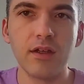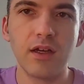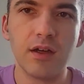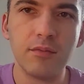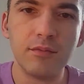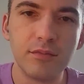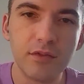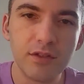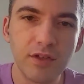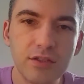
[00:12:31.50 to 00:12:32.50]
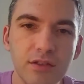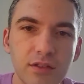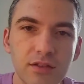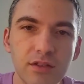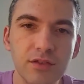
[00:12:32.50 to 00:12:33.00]

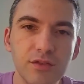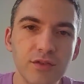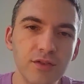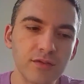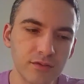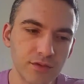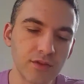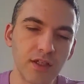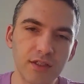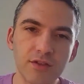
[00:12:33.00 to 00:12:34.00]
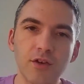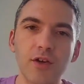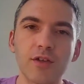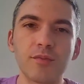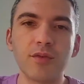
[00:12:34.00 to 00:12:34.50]
eventually it's going to turn to like a
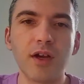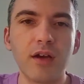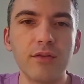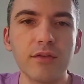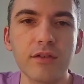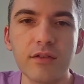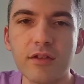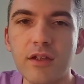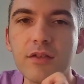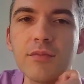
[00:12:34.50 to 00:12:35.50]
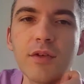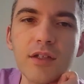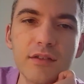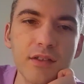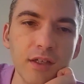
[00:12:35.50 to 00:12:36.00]
dark brown color,
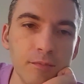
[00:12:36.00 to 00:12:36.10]
but